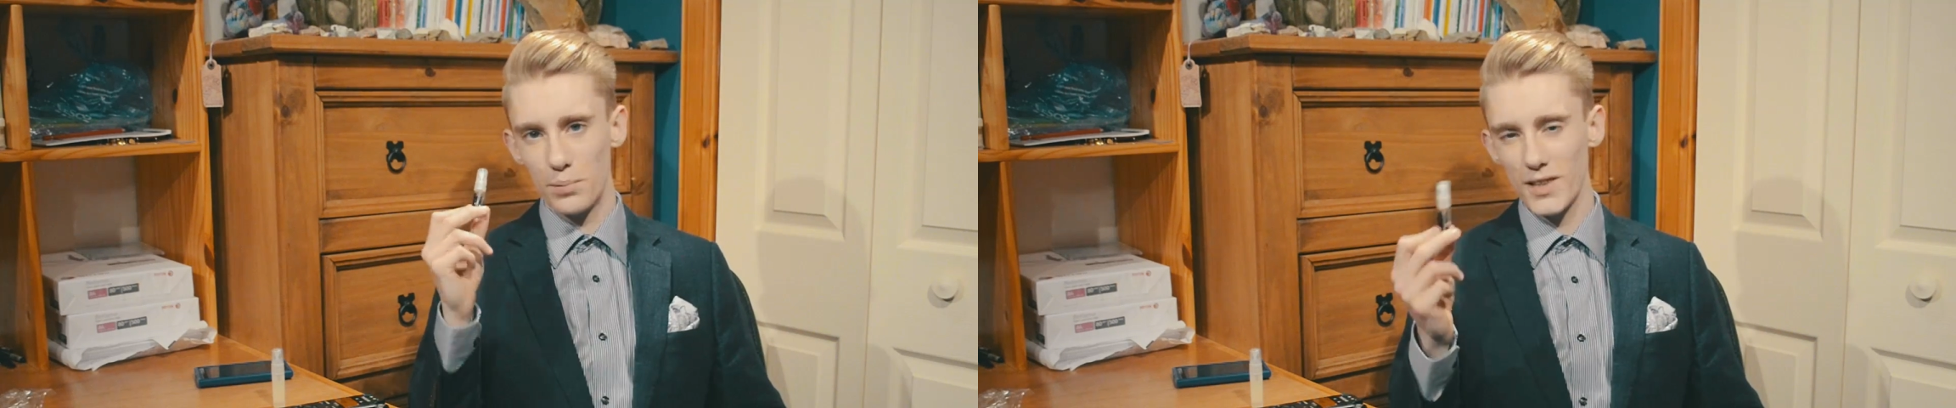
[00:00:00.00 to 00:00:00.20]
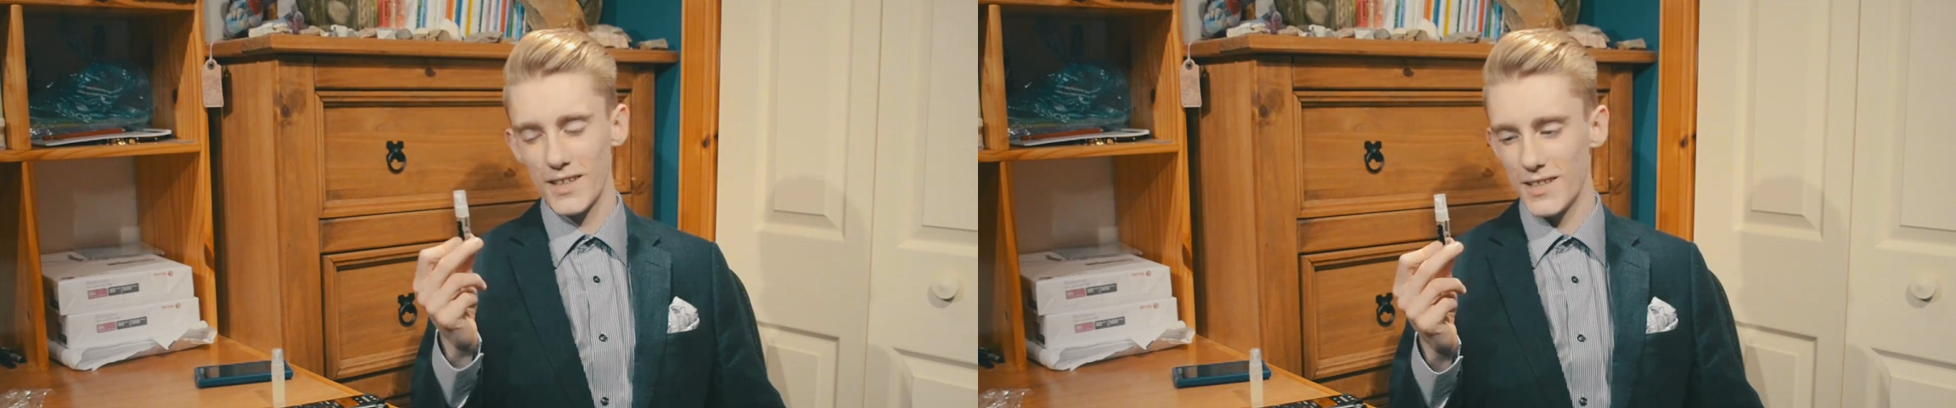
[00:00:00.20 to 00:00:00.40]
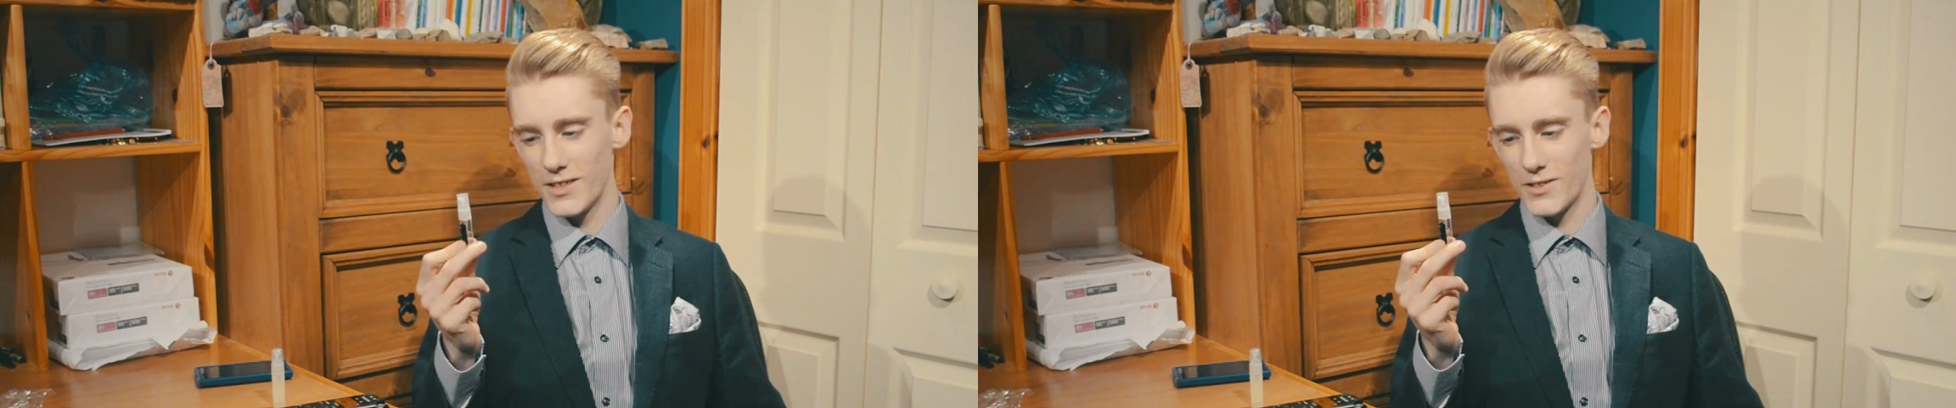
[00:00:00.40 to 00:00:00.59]

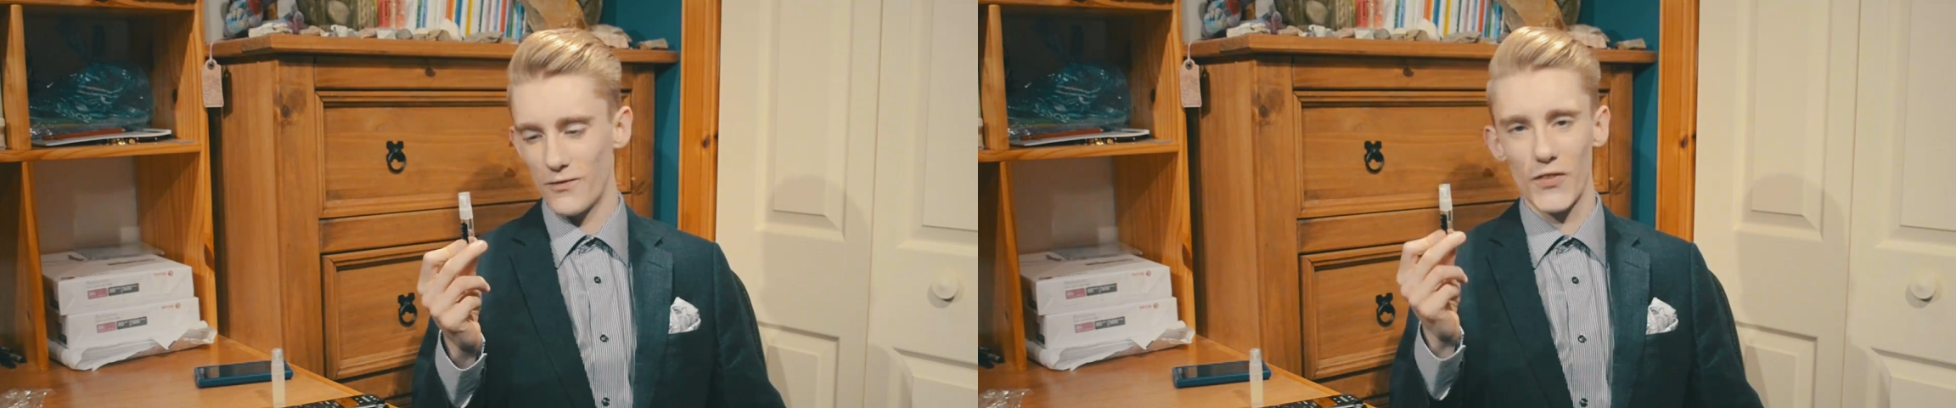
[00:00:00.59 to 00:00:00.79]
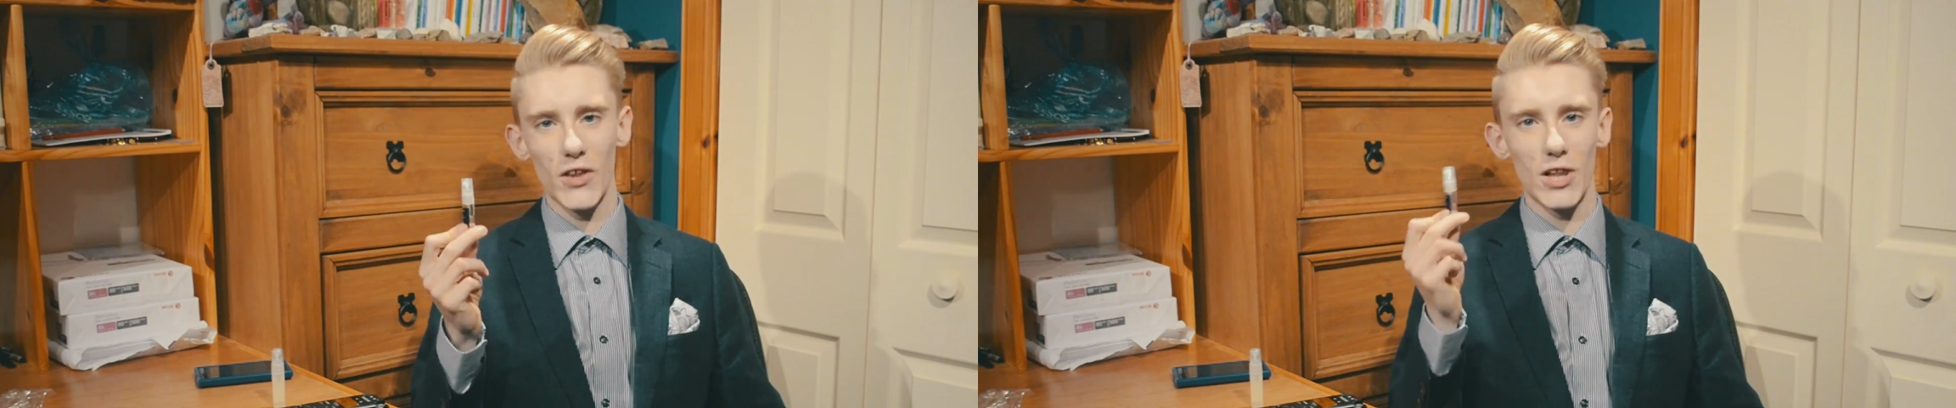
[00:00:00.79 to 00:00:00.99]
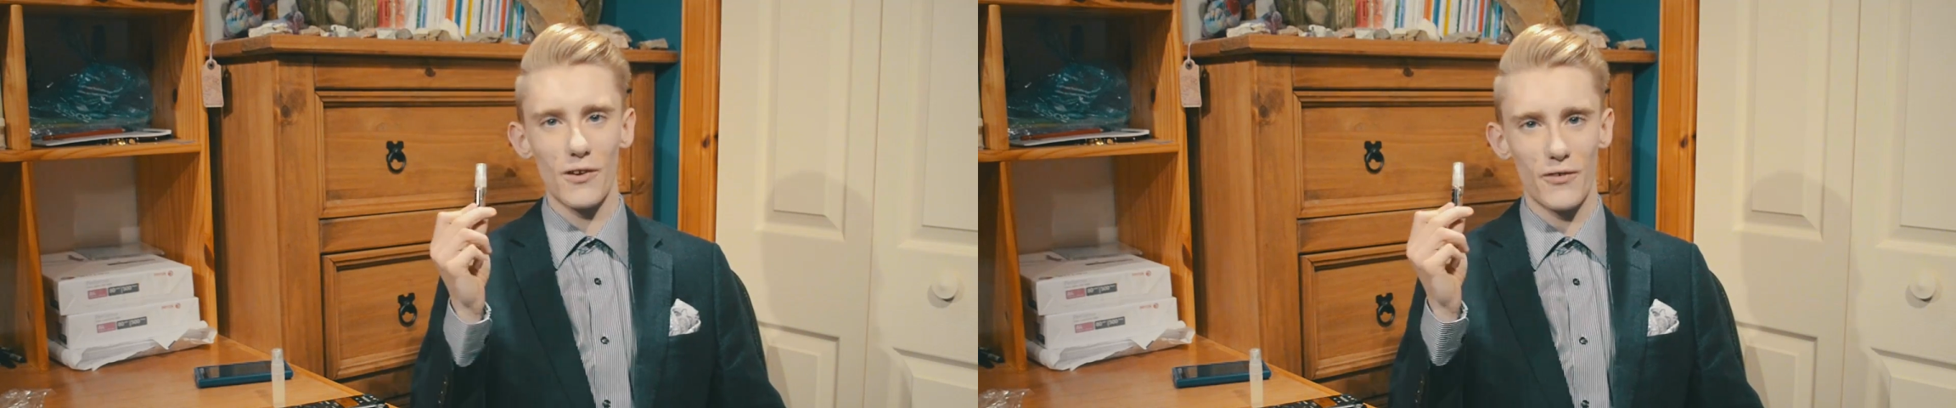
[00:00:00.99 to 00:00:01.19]
please, for the
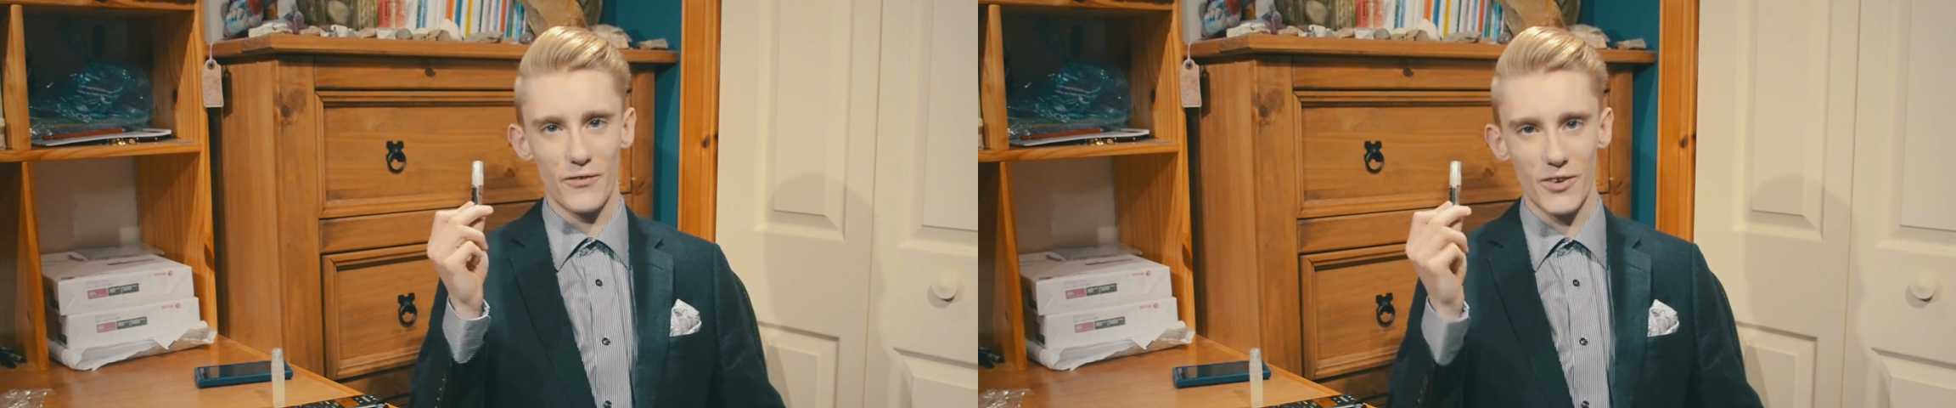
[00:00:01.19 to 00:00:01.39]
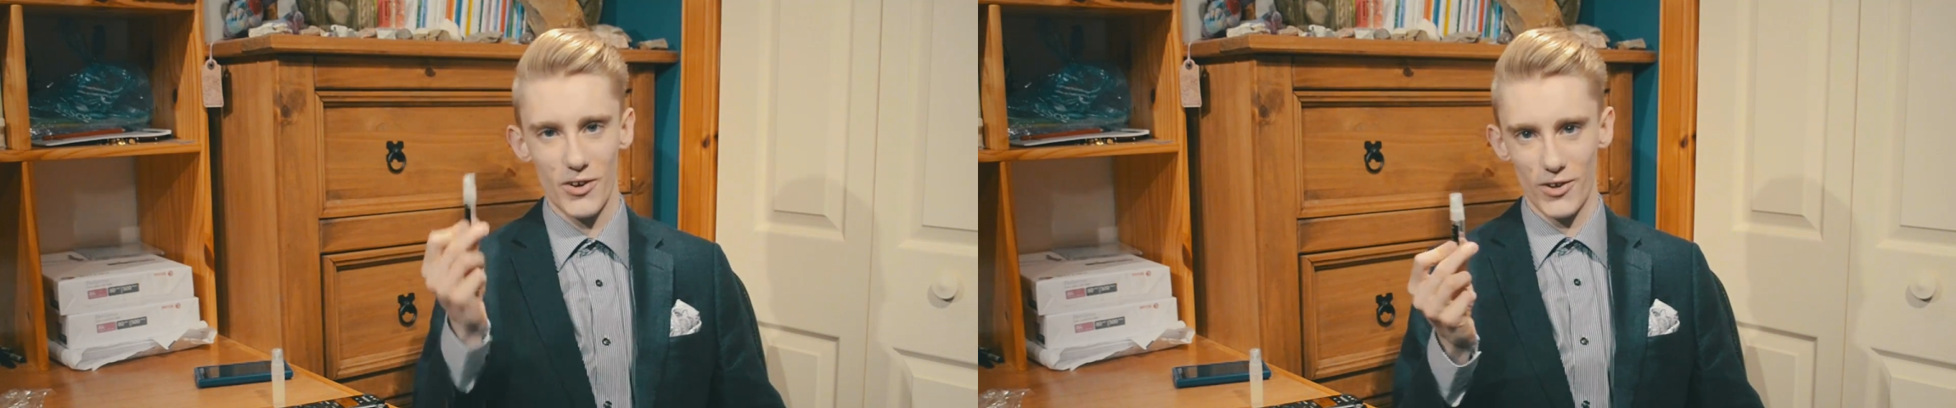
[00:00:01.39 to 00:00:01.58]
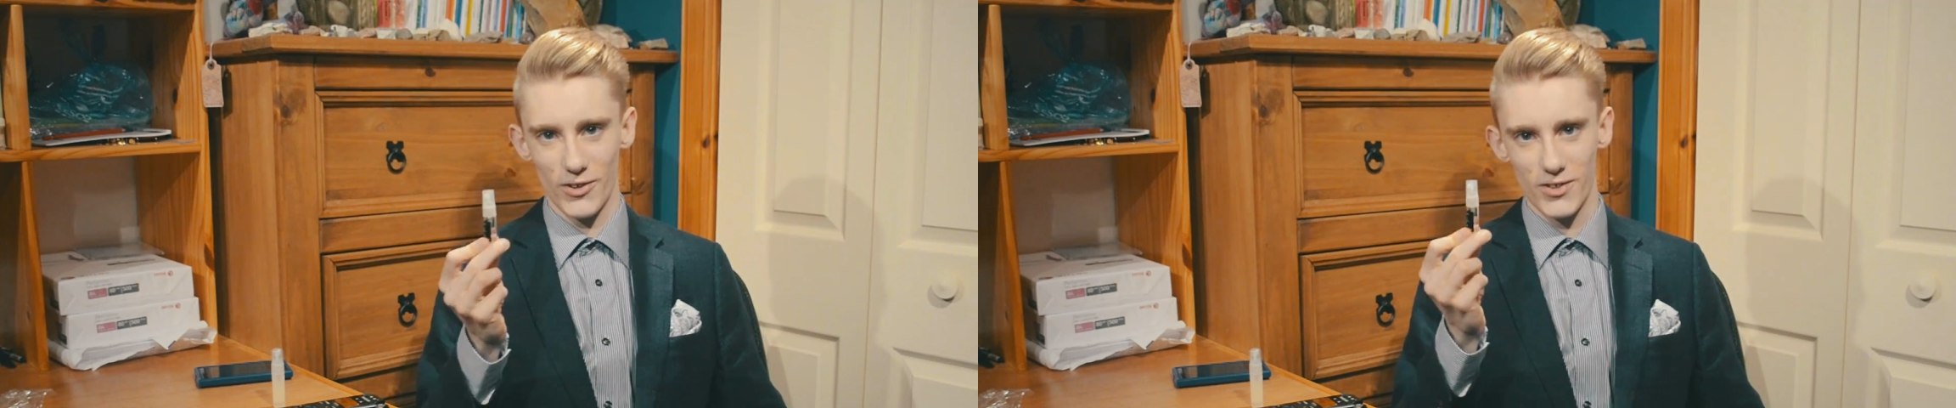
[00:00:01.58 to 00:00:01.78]
love of
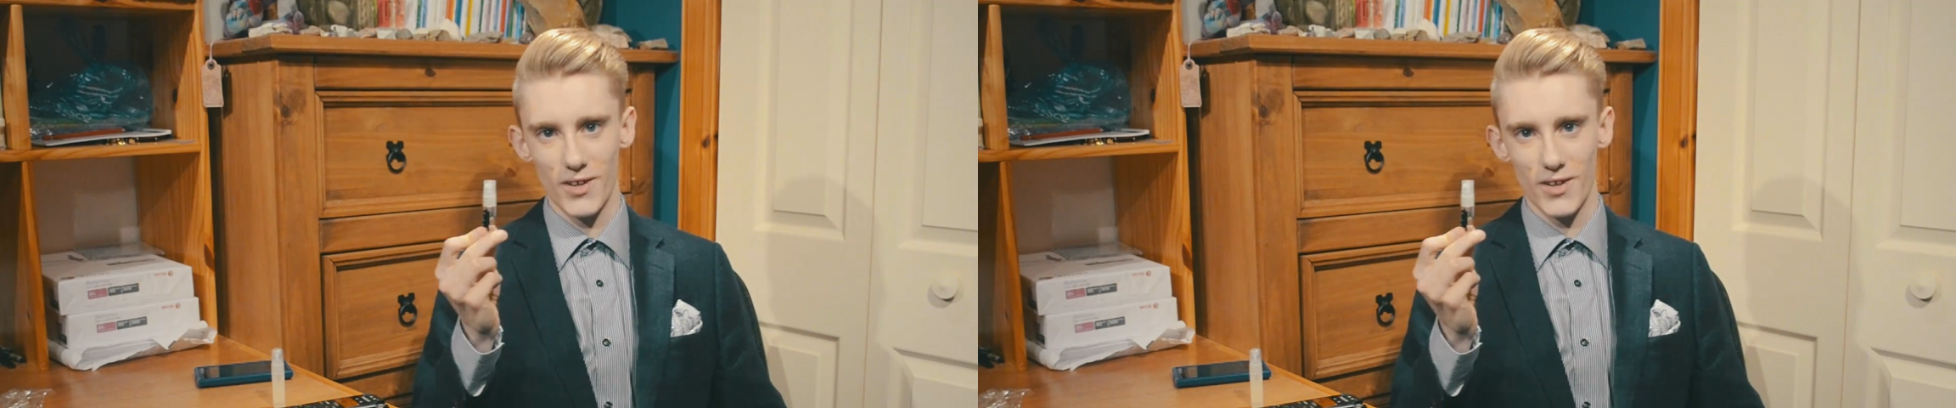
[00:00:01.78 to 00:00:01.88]
God,